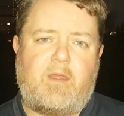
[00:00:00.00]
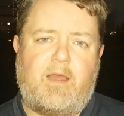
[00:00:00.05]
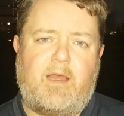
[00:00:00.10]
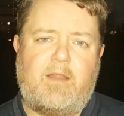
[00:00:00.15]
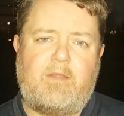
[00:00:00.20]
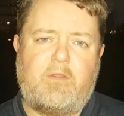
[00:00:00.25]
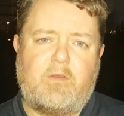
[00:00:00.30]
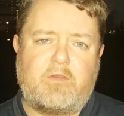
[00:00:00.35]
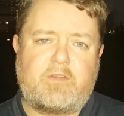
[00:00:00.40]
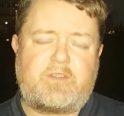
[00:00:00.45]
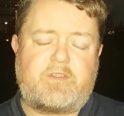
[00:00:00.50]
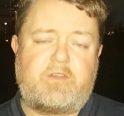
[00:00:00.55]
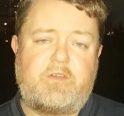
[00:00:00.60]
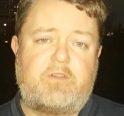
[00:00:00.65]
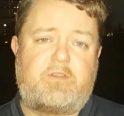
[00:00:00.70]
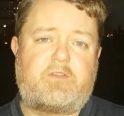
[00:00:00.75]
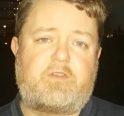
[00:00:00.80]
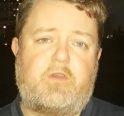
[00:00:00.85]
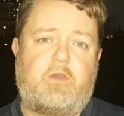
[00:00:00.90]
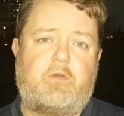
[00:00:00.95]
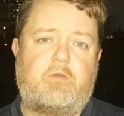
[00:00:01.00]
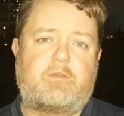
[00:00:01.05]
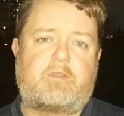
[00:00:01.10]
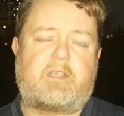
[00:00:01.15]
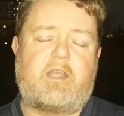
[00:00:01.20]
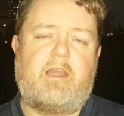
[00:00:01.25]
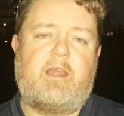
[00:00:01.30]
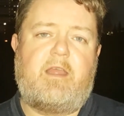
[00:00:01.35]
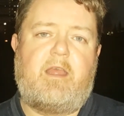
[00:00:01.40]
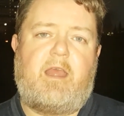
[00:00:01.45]
And those two
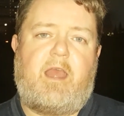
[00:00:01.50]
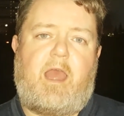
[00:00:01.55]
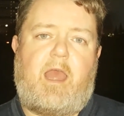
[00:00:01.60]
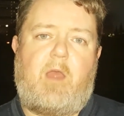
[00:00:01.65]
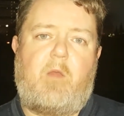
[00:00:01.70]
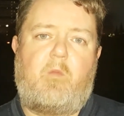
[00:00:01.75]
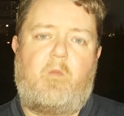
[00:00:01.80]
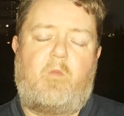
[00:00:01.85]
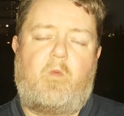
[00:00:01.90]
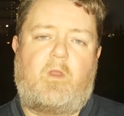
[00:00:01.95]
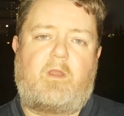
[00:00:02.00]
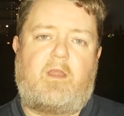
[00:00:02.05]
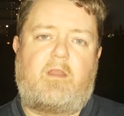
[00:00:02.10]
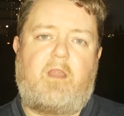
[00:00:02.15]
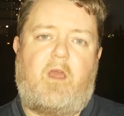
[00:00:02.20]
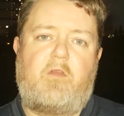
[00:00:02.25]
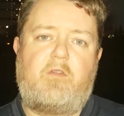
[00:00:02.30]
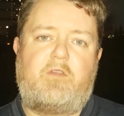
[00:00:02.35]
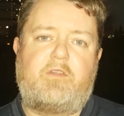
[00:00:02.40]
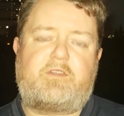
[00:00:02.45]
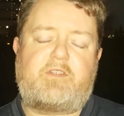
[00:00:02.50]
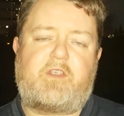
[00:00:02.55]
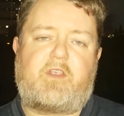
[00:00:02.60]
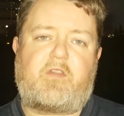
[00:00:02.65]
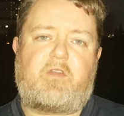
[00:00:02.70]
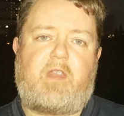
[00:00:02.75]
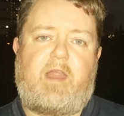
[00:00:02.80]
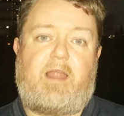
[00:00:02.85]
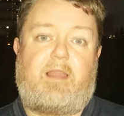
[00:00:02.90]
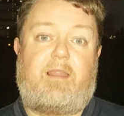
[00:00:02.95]
tools will allow you to
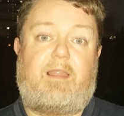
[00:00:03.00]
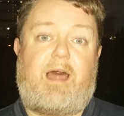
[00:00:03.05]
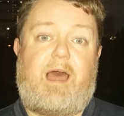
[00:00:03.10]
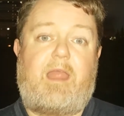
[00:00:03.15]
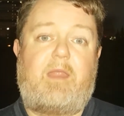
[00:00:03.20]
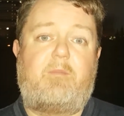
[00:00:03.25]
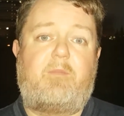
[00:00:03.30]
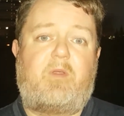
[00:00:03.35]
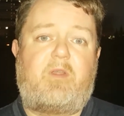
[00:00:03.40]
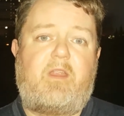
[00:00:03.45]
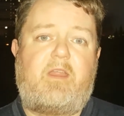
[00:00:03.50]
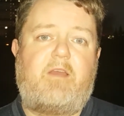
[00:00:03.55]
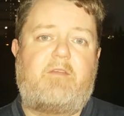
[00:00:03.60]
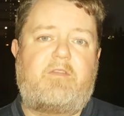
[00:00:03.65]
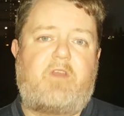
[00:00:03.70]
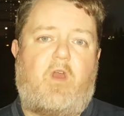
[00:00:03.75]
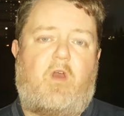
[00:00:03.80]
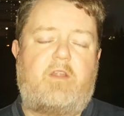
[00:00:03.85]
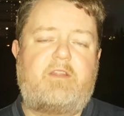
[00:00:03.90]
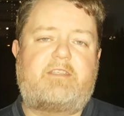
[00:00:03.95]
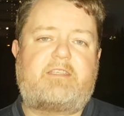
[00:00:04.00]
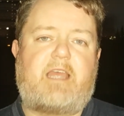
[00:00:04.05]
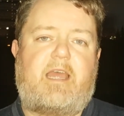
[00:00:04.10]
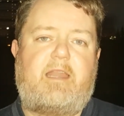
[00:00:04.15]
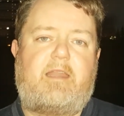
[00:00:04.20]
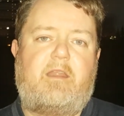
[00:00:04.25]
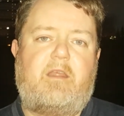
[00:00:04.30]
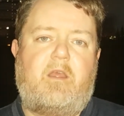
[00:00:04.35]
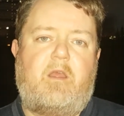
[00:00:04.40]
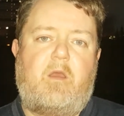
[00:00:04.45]
create a library of
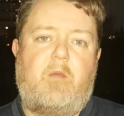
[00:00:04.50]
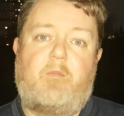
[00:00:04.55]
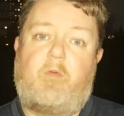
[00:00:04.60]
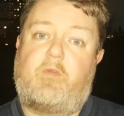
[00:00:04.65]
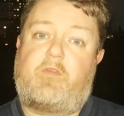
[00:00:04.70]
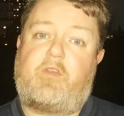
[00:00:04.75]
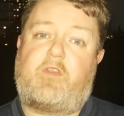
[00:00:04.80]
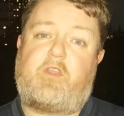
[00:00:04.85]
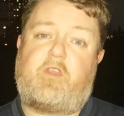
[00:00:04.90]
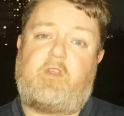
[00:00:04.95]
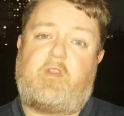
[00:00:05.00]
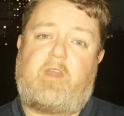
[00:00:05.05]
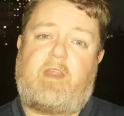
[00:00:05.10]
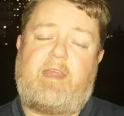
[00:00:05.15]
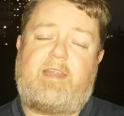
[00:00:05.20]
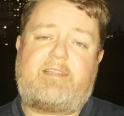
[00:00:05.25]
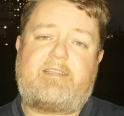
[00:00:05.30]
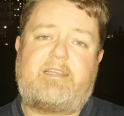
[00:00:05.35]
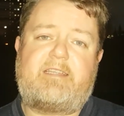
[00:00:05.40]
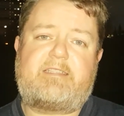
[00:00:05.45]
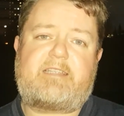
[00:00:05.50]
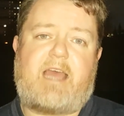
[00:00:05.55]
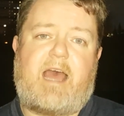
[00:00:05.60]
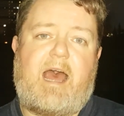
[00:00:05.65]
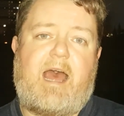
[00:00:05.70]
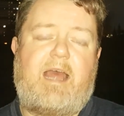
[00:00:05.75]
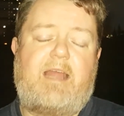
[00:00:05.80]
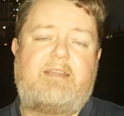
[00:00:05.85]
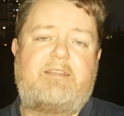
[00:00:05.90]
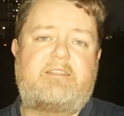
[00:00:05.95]
content, both curated
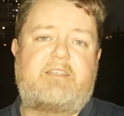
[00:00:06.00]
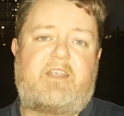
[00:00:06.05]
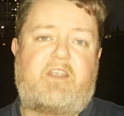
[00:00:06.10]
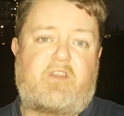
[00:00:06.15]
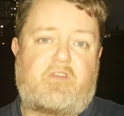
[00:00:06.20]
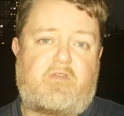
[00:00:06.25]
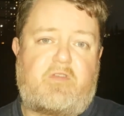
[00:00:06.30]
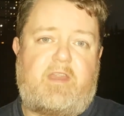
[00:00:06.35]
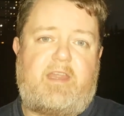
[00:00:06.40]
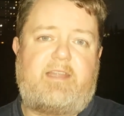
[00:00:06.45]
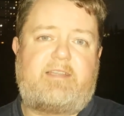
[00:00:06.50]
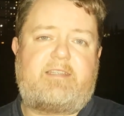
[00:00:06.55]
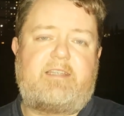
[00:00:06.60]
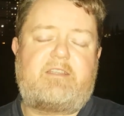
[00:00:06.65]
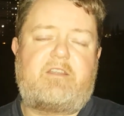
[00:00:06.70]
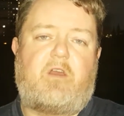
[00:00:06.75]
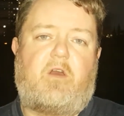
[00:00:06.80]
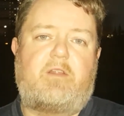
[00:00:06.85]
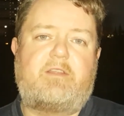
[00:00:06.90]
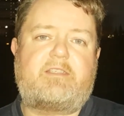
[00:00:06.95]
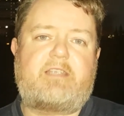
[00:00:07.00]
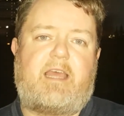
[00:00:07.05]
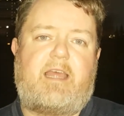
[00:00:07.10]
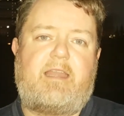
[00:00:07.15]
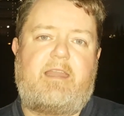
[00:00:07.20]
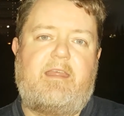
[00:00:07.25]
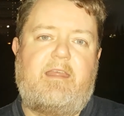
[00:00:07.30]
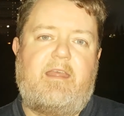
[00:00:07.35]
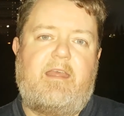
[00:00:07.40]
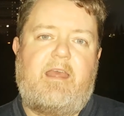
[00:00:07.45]
and created
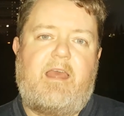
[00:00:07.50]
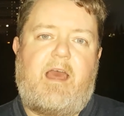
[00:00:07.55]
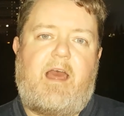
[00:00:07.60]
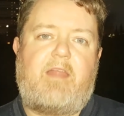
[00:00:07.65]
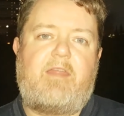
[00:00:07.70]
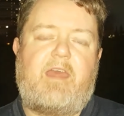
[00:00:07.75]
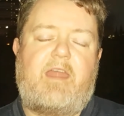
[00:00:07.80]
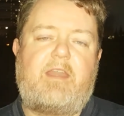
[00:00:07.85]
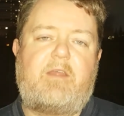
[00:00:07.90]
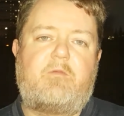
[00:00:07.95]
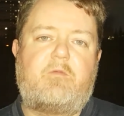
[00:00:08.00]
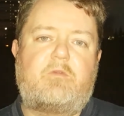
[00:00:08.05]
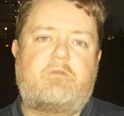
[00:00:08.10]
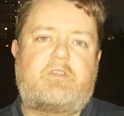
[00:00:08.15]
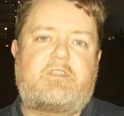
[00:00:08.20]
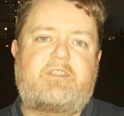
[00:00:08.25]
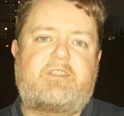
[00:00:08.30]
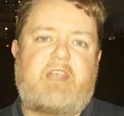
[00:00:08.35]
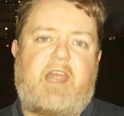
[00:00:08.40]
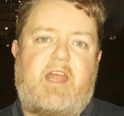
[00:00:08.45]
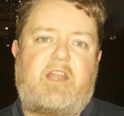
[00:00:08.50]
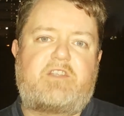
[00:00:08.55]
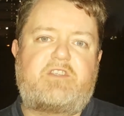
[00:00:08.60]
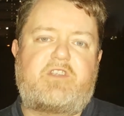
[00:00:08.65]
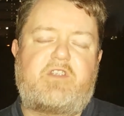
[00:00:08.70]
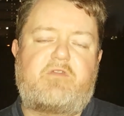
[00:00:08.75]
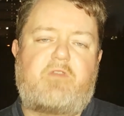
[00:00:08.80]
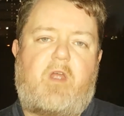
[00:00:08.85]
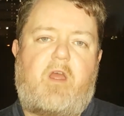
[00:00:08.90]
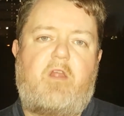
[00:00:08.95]
content, and then it will
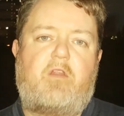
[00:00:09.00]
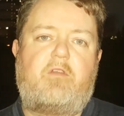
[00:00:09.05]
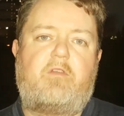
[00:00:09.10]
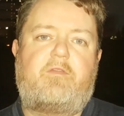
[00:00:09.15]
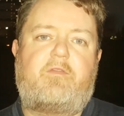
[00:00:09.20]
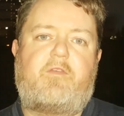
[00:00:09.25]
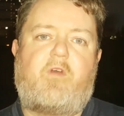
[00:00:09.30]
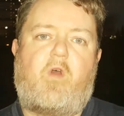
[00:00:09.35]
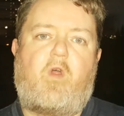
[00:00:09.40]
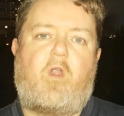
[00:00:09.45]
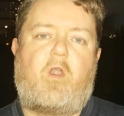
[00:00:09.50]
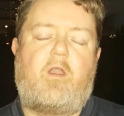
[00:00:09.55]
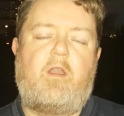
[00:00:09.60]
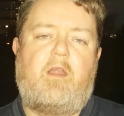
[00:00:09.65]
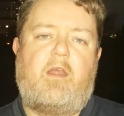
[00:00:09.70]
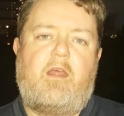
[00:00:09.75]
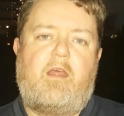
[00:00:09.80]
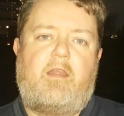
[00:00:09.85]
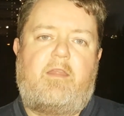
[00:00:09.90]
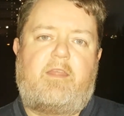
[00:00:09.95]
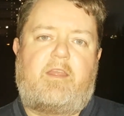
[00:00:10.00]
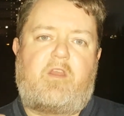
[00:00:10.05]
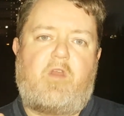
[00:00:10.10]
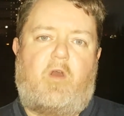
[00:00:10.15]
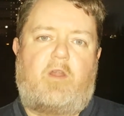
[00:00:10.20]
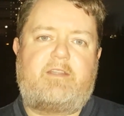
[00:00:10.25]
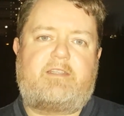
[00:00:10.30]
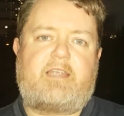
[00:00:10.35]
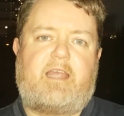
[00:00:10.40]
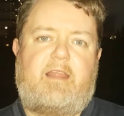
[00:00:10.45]
search around for the
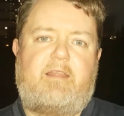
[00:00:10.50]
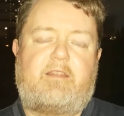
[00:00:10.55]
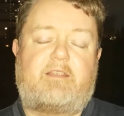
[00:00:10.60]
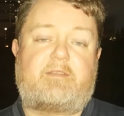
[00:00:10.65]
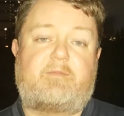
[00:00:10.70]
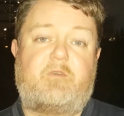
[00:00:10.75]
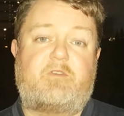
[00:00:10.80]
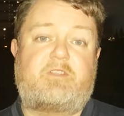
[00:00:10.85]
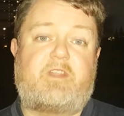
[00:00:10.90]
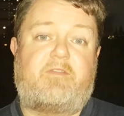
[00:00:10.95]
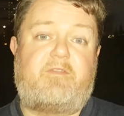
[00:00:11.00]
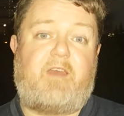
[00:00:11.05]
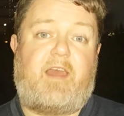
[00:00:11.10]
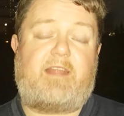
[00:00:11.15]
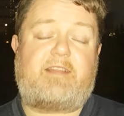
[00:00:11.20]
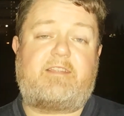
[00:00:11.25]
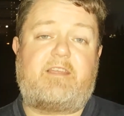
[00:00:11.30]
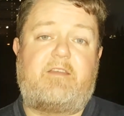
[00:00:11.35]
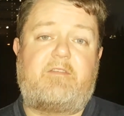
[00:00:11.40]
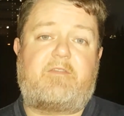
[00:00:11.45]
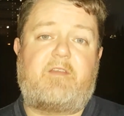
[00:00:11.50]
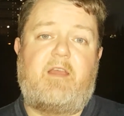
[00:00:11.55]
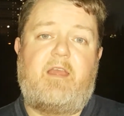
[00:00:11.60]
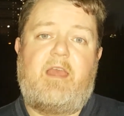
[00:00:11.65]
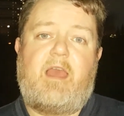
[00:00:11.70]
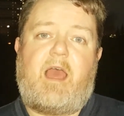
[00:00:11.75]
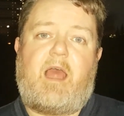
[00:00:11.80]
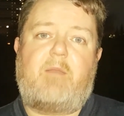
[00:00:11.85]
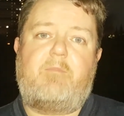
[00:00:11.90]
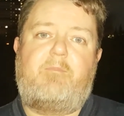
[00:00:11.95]
content that's most effective
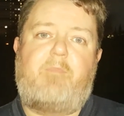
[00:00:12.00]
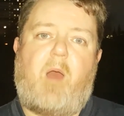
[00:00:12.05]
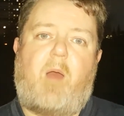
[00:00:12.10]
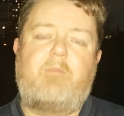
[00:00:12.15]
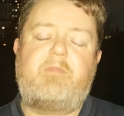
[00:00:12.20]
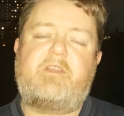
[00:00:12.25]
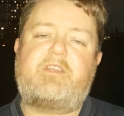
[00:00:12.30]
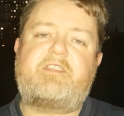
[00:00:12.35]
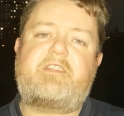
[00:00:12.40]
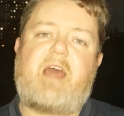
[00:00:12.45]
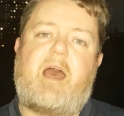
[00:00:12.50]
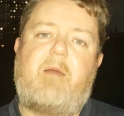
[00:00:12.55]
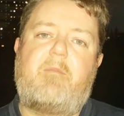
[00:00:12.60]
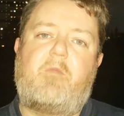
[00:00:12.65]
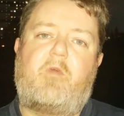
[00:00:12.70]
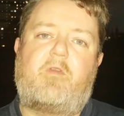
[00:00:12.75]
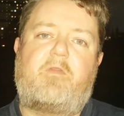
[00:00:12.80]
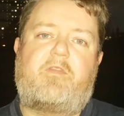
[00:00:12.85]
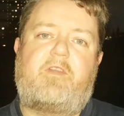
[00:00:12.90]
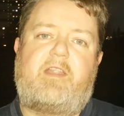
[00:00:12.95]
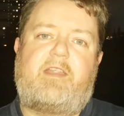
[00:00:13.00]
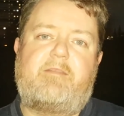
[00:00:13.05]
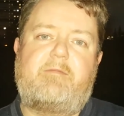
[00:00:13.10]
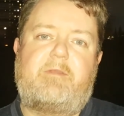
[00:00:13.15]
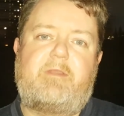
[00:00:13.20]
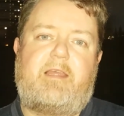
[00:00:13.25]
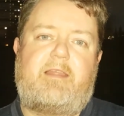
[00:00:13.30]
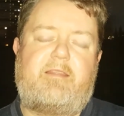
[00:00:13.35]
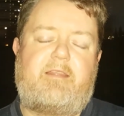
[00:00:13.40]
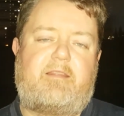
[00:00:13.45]
and publish that more
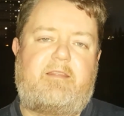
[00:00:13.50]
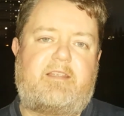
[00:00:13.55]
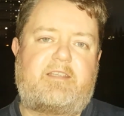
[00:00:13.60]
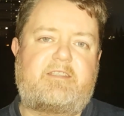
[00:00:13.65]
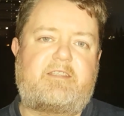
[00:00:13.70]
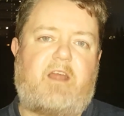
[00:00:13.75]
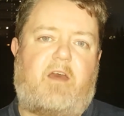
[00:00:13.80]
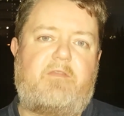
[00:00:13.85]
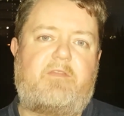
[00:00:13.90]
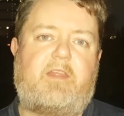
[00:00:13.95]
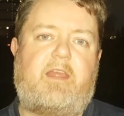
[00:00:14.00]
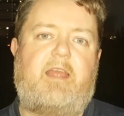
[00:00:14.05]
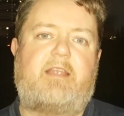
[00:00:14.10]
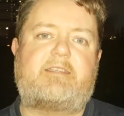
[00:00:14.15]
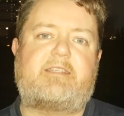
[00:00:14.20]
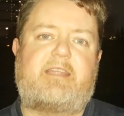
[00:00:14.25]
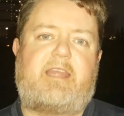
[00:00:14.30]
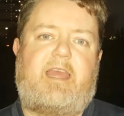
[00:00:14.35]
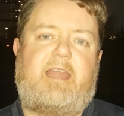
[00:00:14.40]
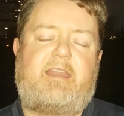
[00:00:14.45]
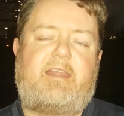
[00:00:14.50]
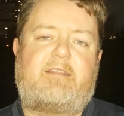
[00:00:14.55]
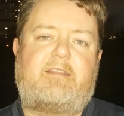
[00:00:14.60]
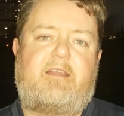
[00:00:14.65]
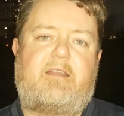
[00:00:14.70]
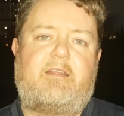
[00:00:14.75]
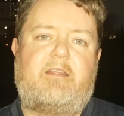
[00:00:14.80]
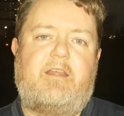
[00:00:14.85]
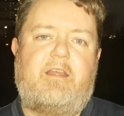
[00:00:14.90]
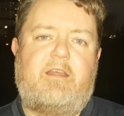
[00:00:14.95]
frequently than the stuff that isn't getting
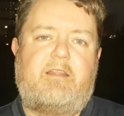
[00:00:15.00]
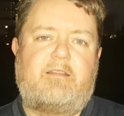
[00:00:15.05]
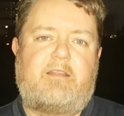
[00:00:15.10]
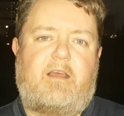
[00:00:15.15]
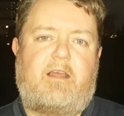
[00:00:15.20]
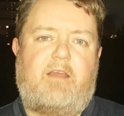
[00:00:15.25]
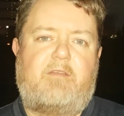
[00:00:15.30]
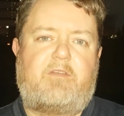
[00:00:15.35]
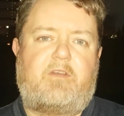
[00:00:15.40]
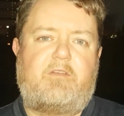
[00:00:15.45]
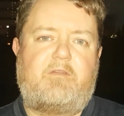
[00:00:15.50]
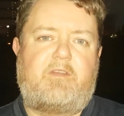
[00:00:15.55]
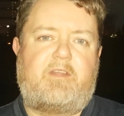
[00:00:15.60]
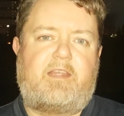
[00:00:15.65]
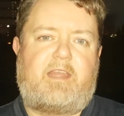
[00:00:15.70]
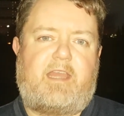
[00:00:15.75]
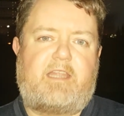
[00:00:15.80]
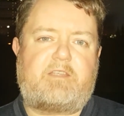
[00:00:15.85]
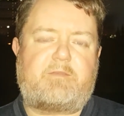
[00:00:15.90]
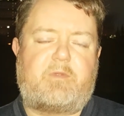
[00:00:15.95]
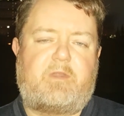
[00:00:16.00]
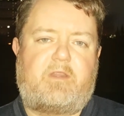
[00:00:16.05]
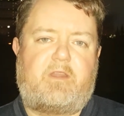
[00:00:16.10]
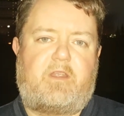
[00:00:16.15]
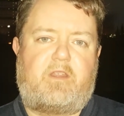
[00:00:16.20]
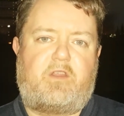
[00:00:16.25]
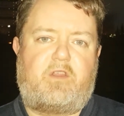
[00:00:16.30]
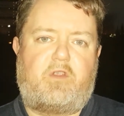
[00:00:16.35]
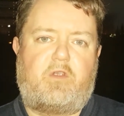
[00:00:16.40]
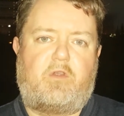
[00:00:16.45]
the level of engagement
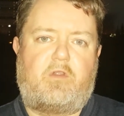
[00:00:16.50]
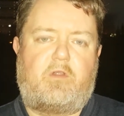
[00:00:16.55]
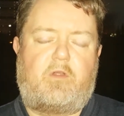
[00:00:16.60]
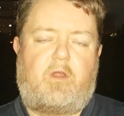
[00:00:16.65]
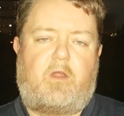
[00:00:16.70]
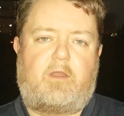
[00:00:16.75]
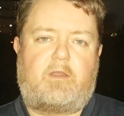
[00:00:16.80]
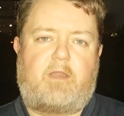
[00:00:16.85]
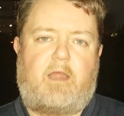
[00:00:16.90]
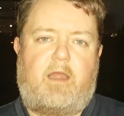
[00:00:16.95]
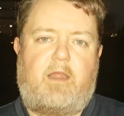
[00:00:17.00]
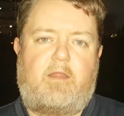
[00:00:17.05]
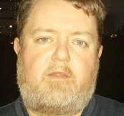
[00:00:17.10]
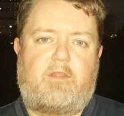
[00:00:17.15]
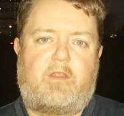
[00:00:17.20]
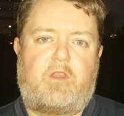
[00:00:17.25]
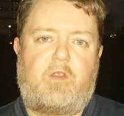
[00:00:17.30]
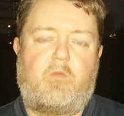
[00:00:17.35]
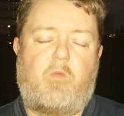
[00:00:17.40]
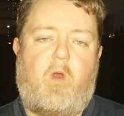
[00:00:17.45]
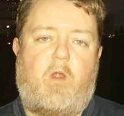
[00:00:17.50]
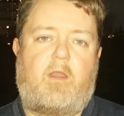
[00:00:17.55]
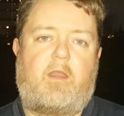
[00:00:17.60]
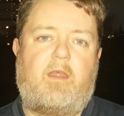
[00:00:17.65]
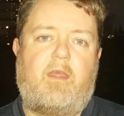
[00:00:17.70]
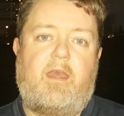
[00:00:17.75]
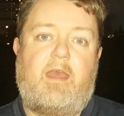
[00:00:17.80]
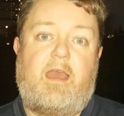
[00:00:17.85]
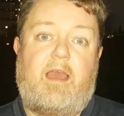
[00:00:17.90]
that you want.